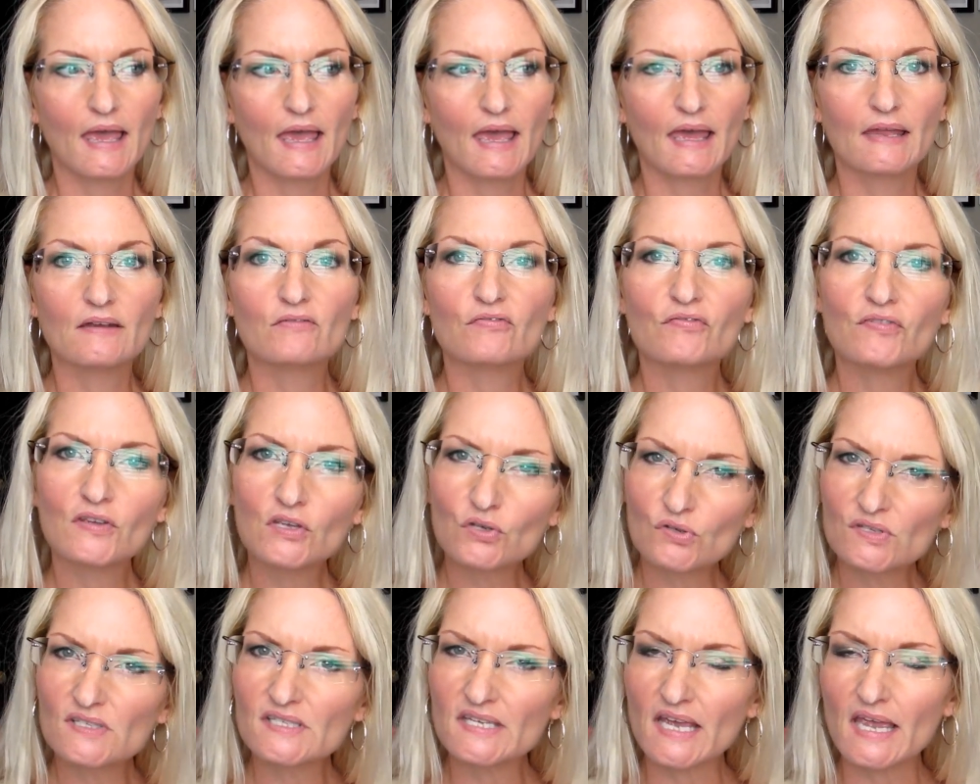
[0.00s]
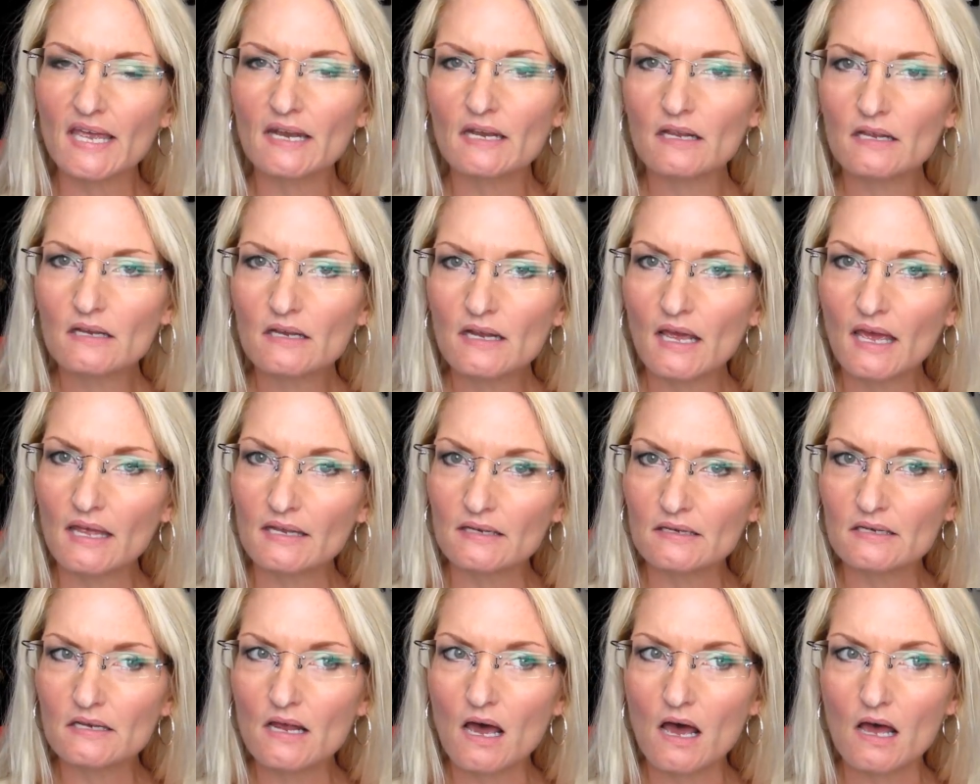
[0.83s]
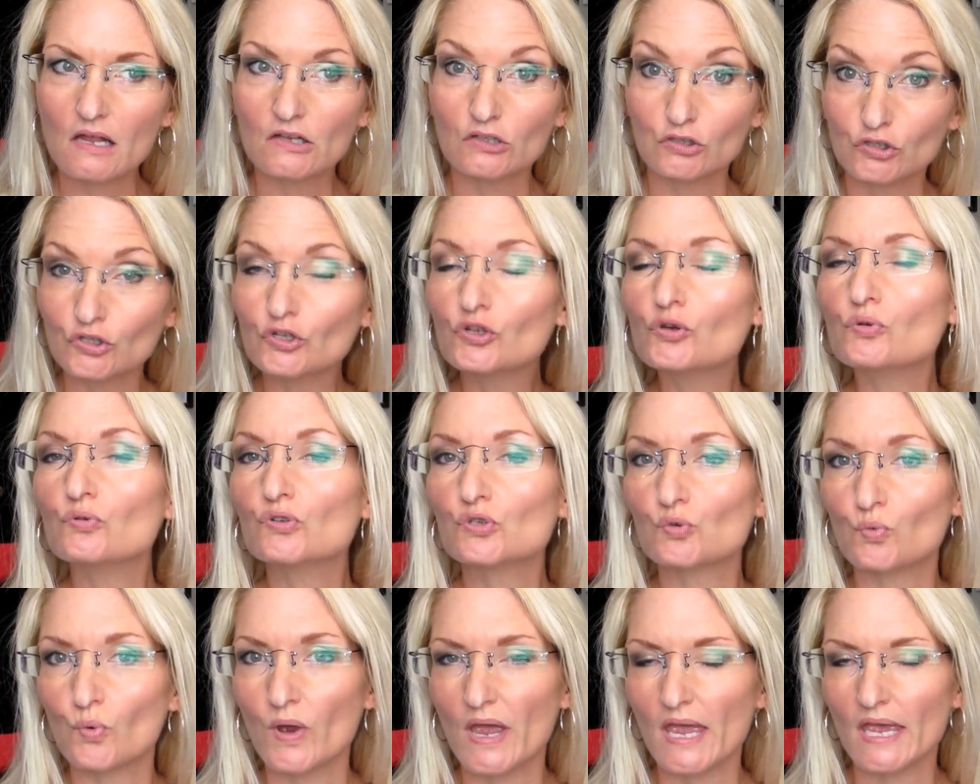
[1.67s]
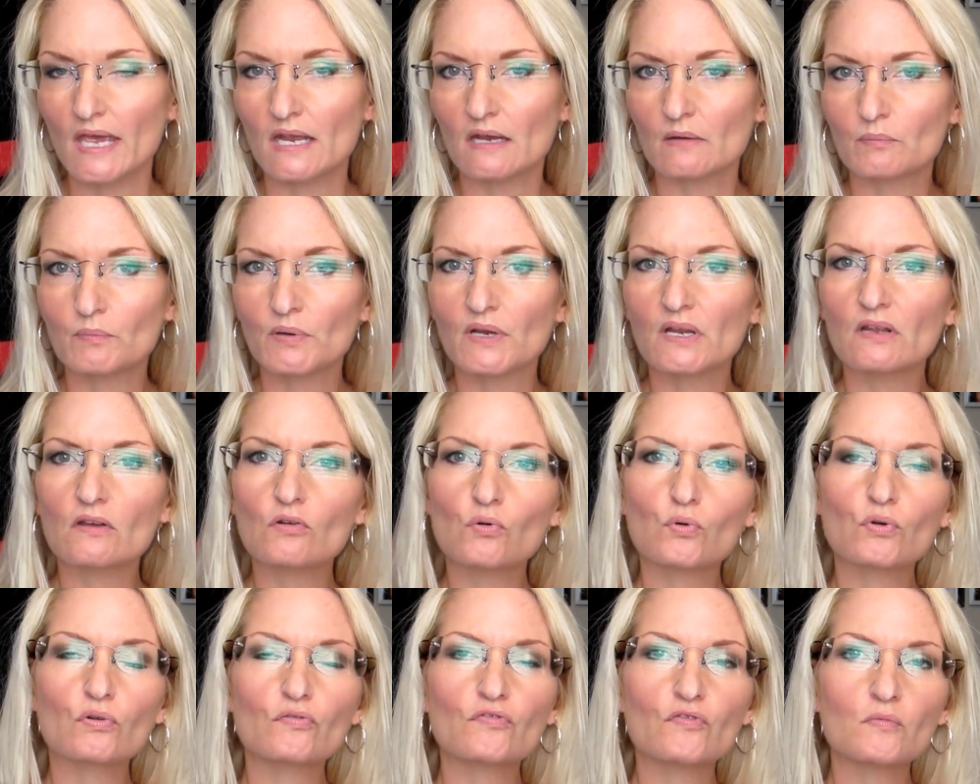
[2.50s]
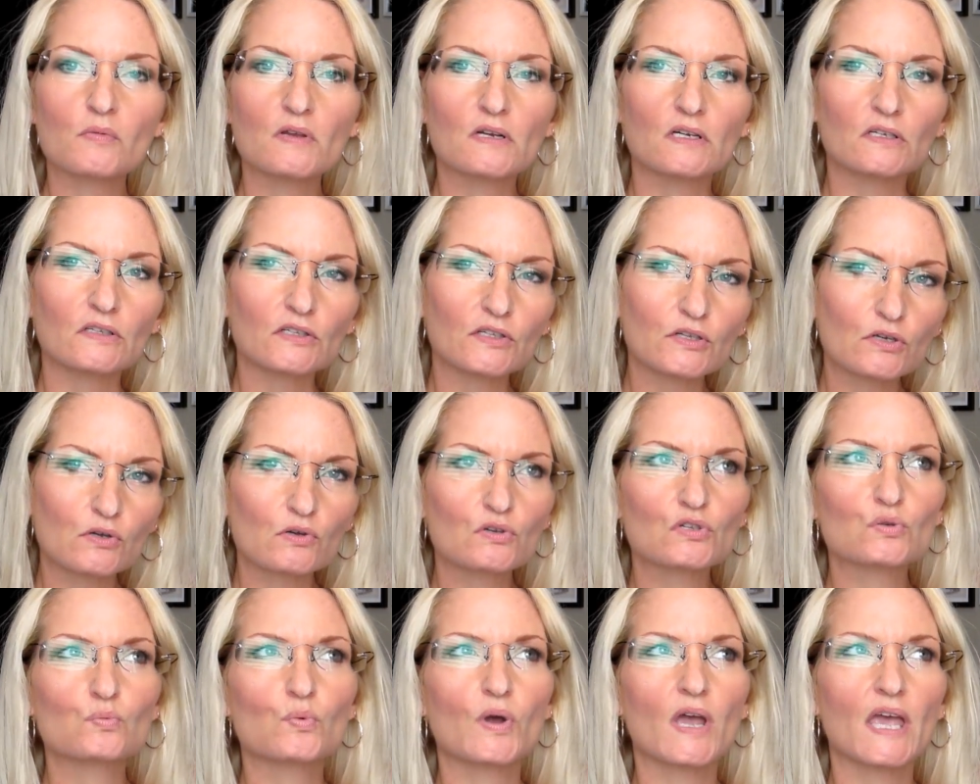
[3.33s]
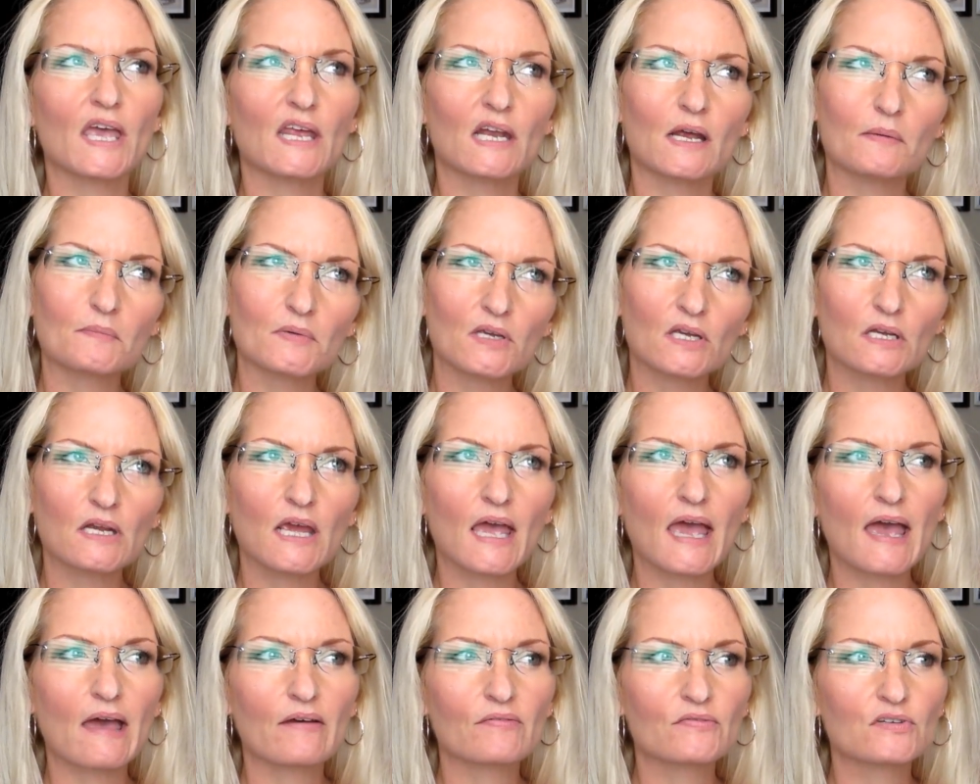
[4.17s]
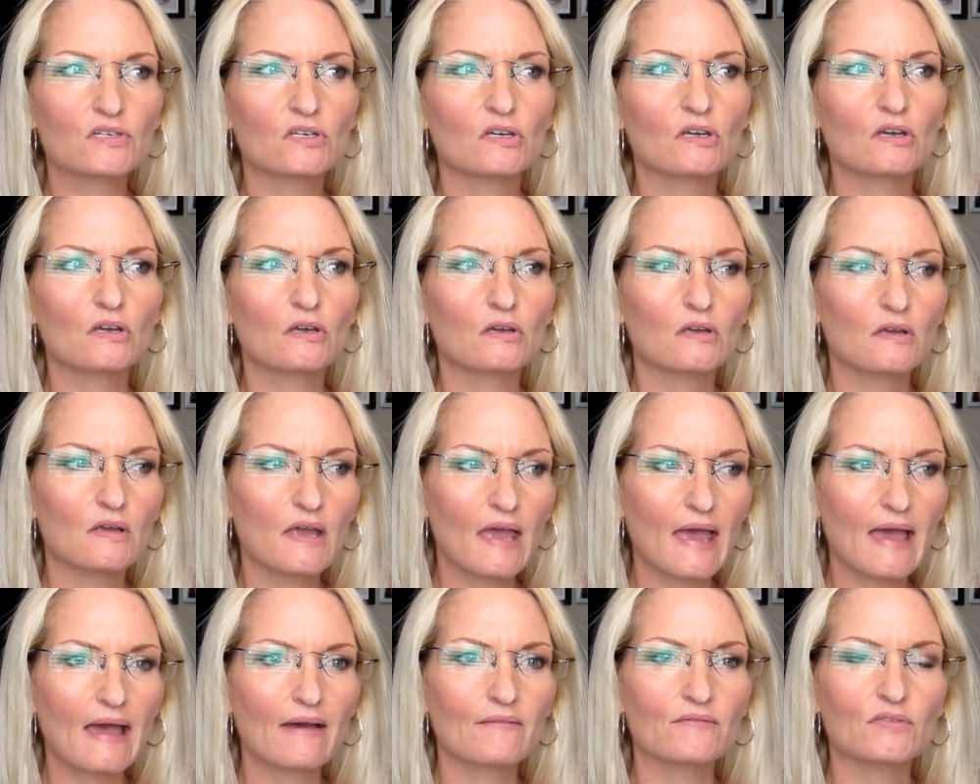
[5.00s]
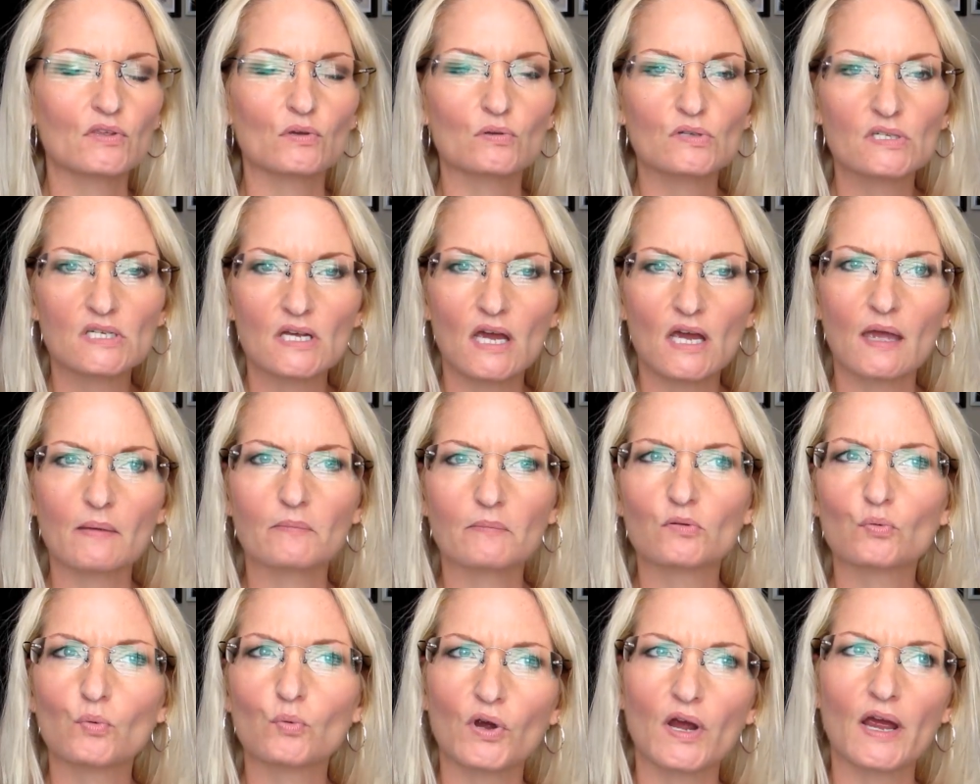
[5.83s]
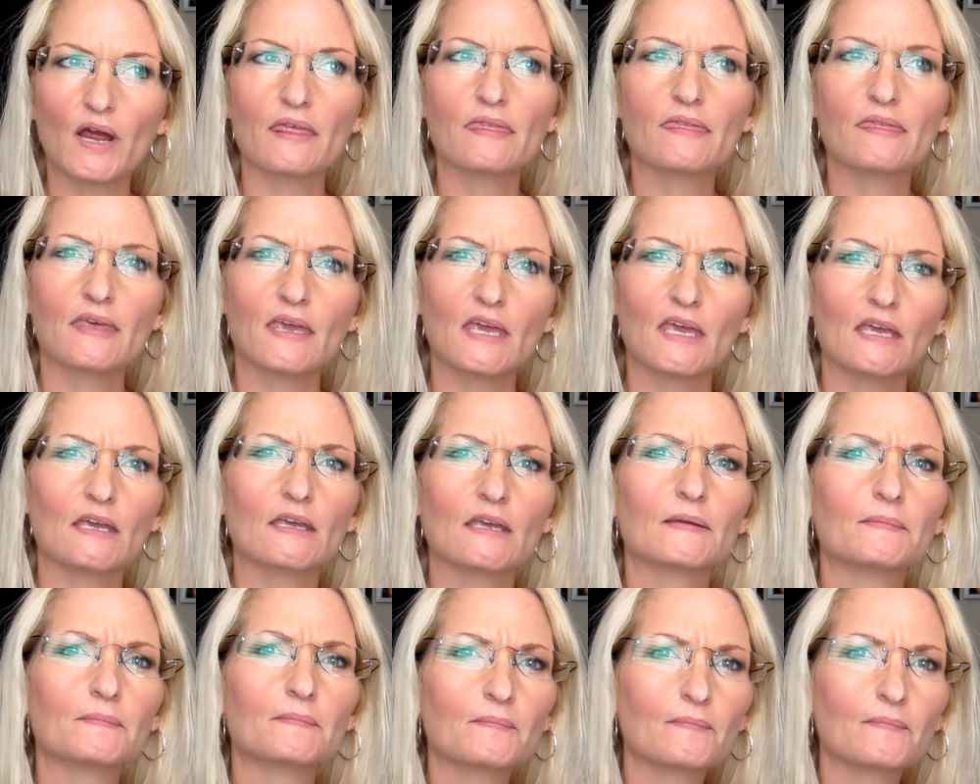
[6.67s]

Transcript: and feel sated and not lose weight but in order for me to lose weight i'm going to have to have those times where i think